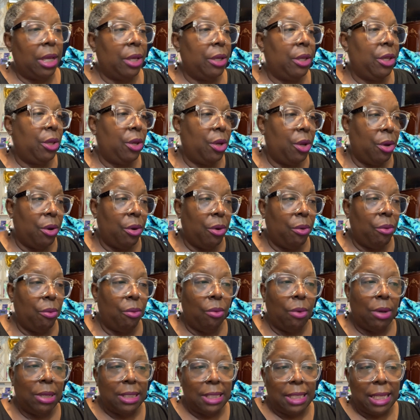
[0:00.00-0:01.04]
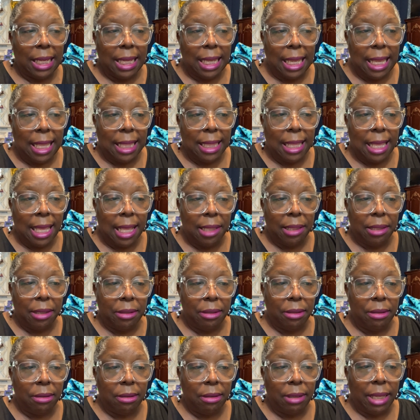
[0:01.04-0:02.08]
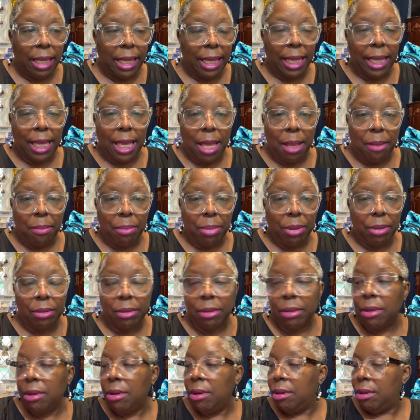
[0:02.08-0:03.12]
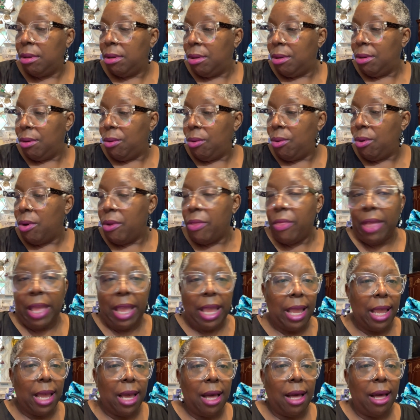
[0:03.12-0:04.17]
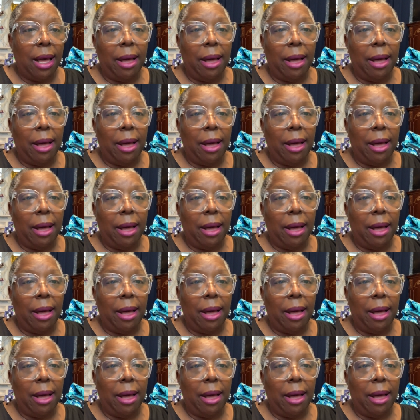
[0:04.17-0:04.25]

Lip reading: You know, once they get that little hiccup or they